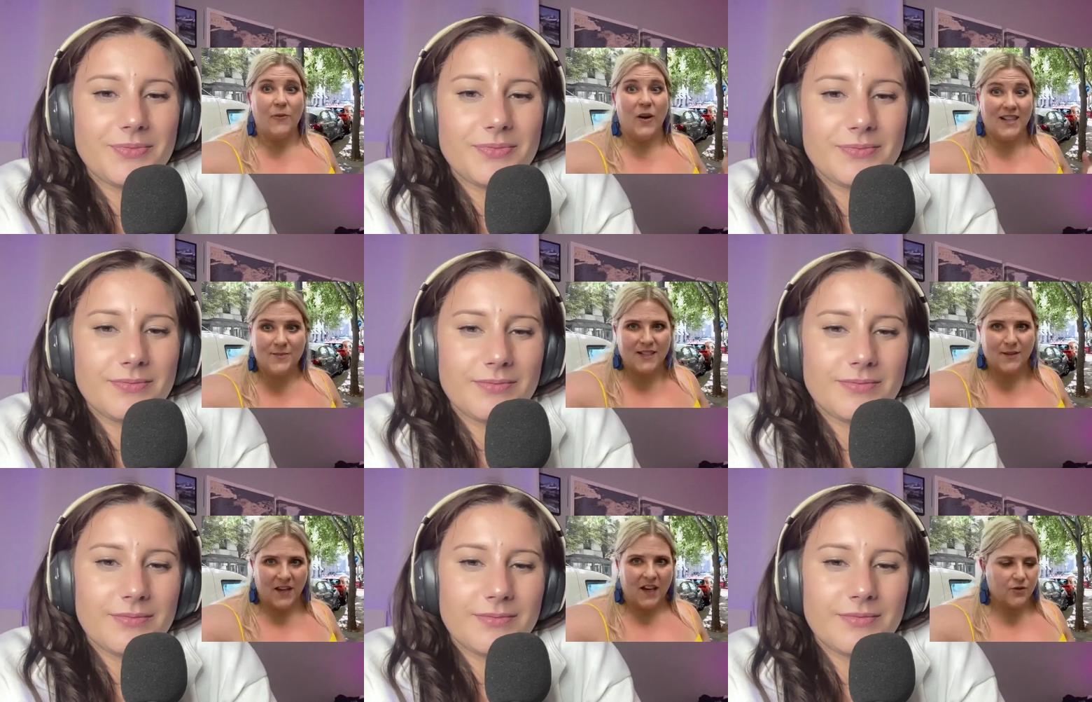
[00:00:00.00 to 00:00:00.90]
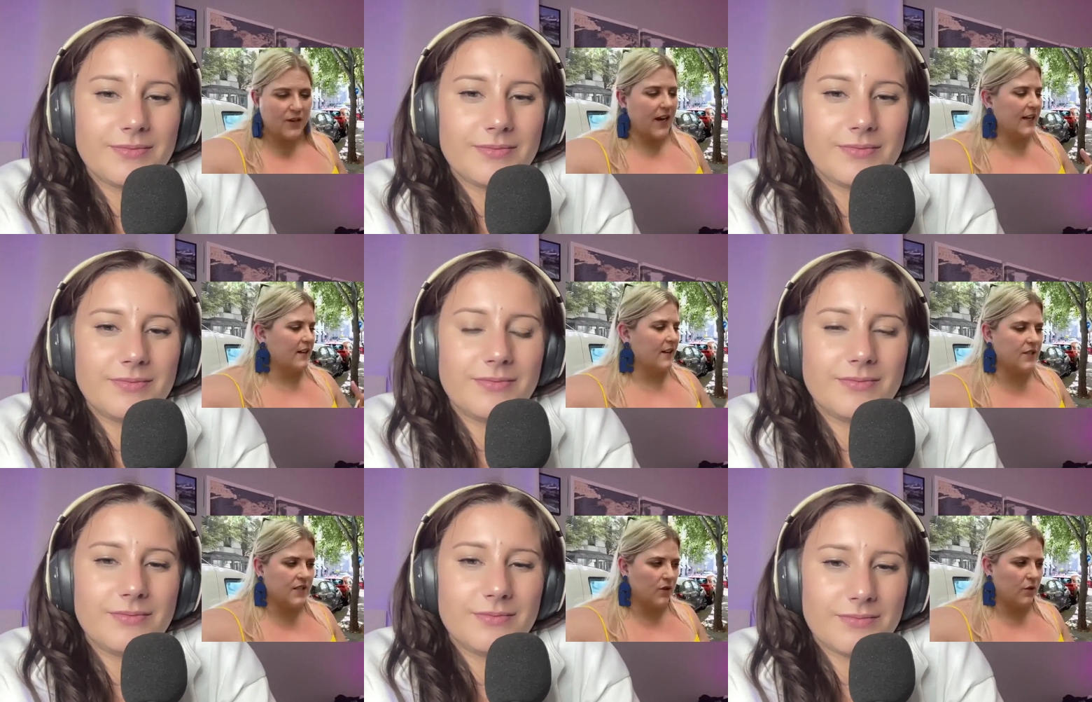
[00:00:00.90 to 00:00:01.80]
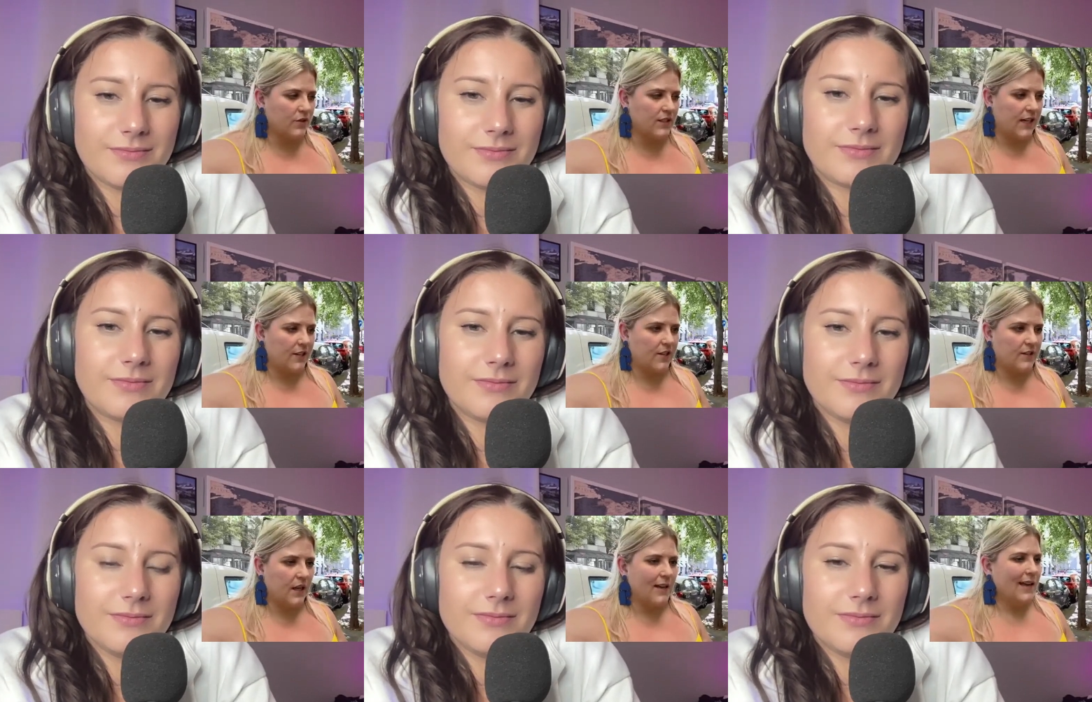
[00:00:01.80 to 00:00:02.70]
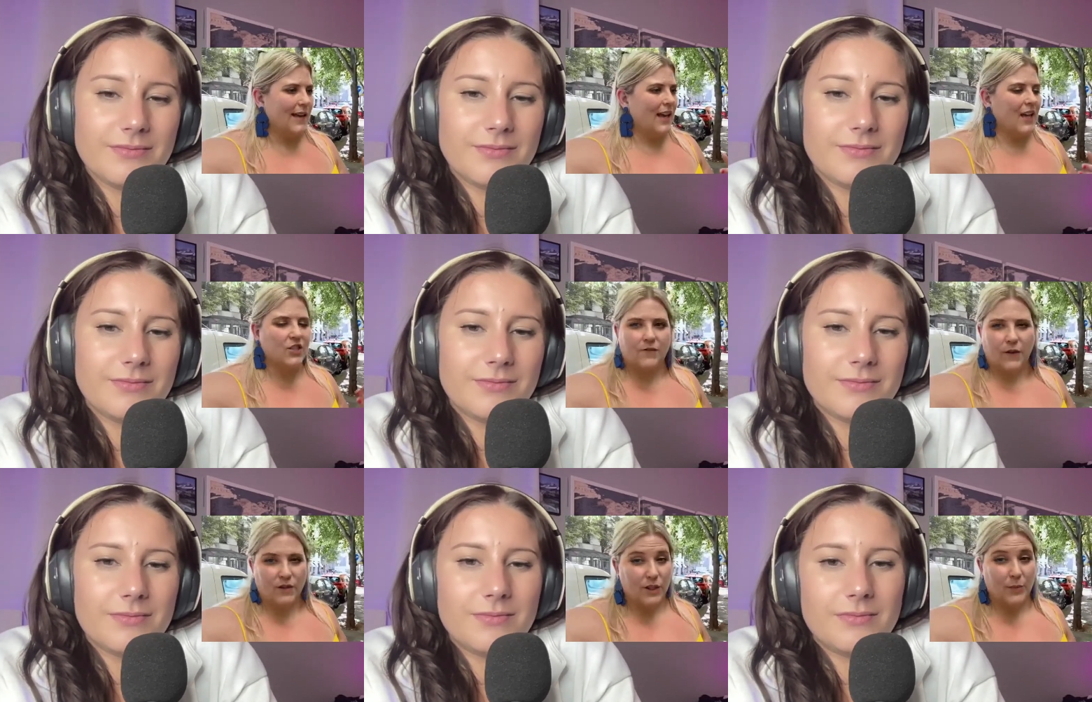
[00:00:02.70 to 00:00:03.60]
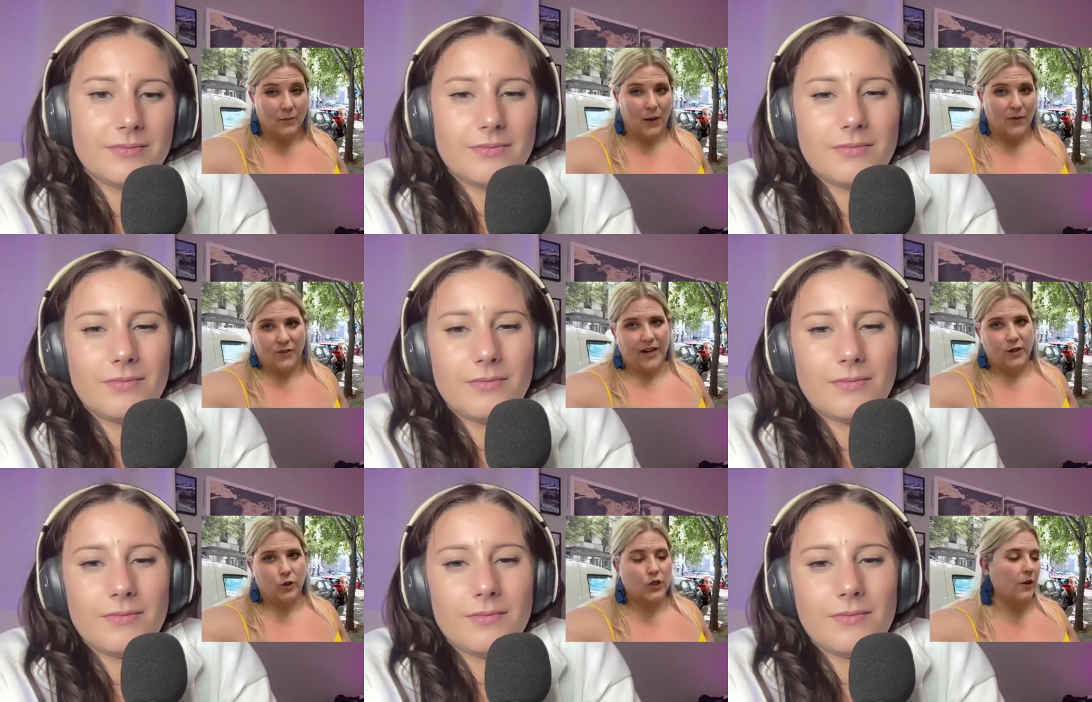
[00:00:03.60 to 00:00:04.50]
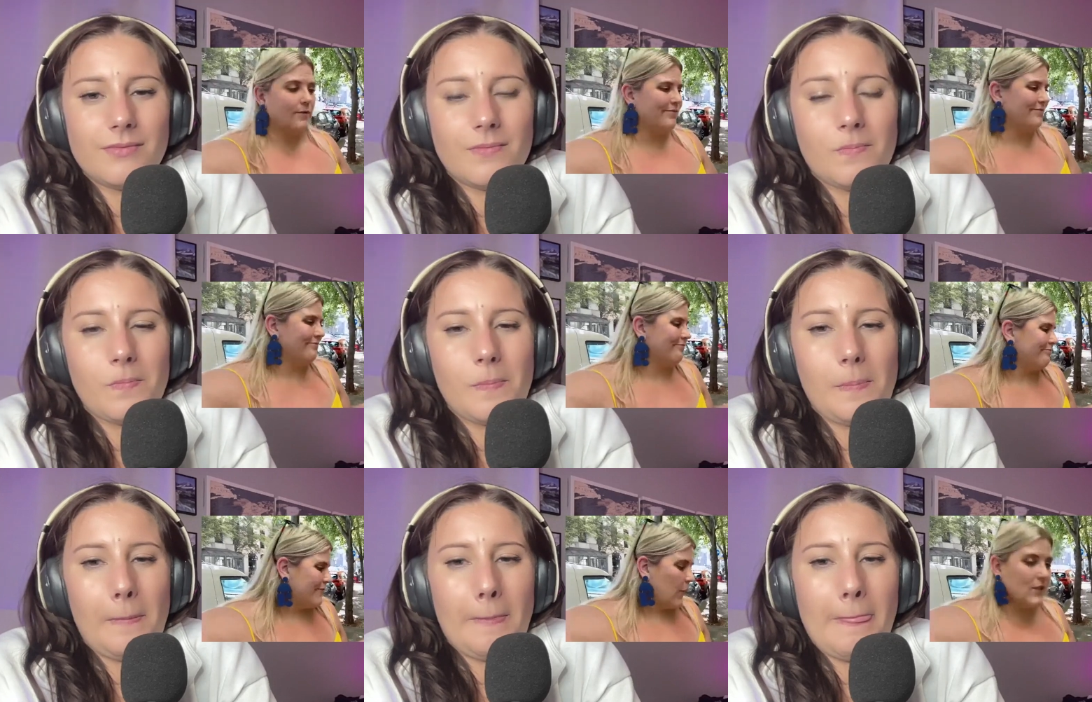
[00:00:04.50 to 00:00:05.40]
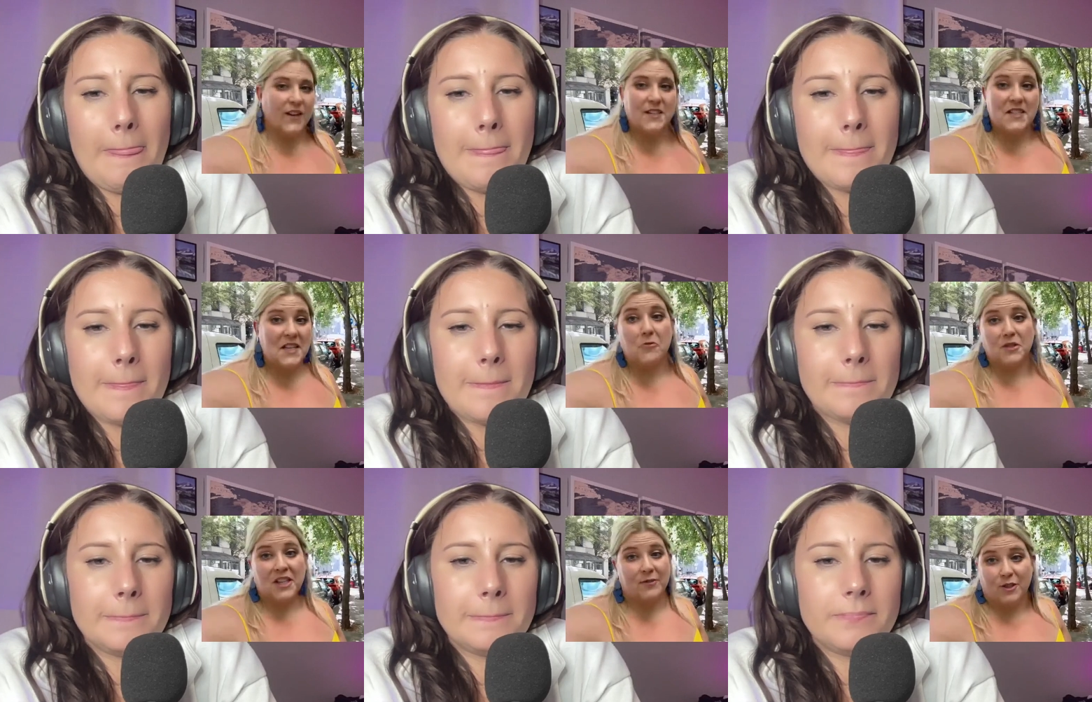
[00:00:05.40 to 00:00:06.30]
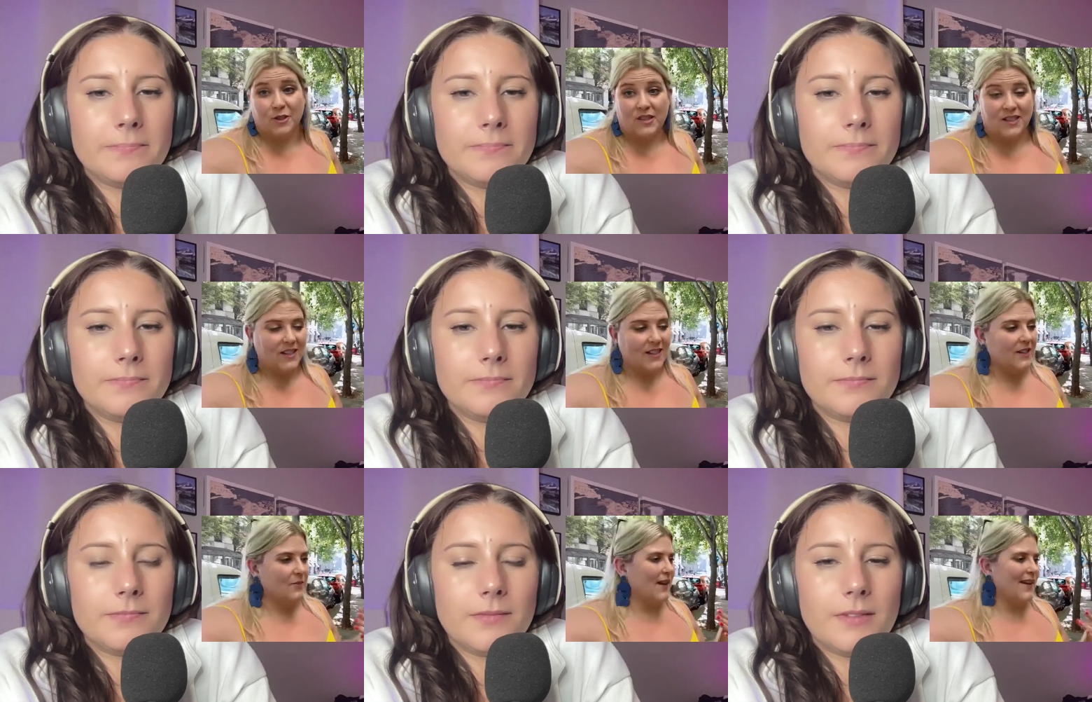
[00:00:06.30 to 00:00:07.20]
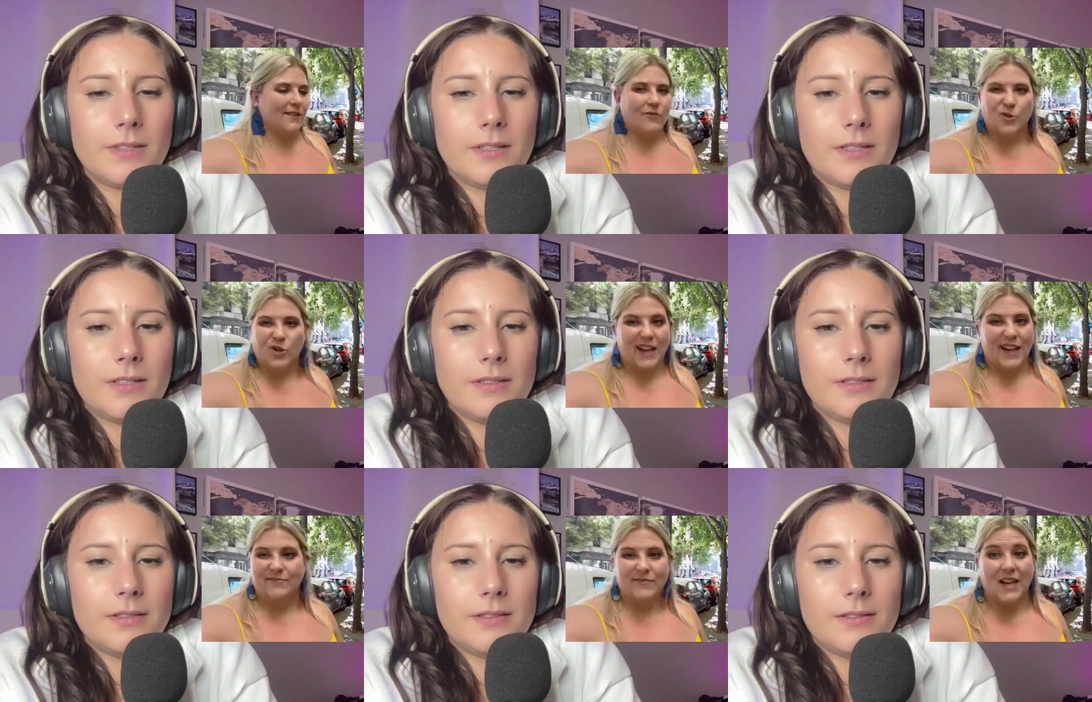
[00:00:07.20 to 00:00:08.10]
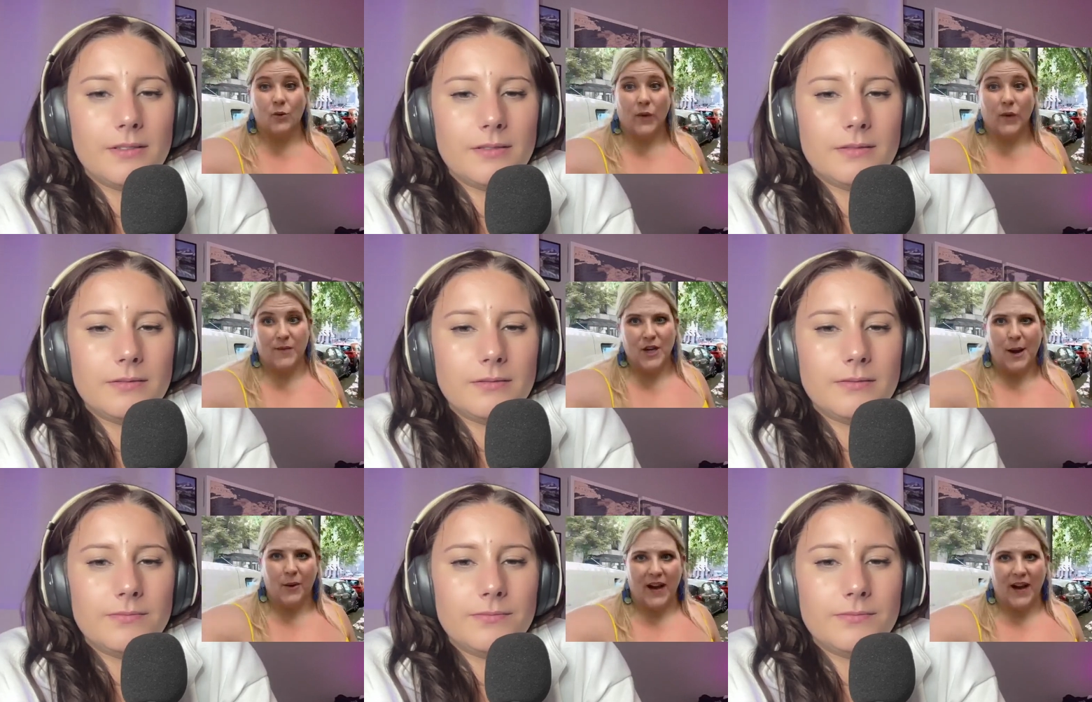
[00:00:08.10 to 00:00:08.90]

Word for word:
Speaker 1: wanted to buy something in country and I love to support local designers, it just felt a little bit out of my price range. So it was fun to see. It was a cute store, but unfortunately, not a win for me shopping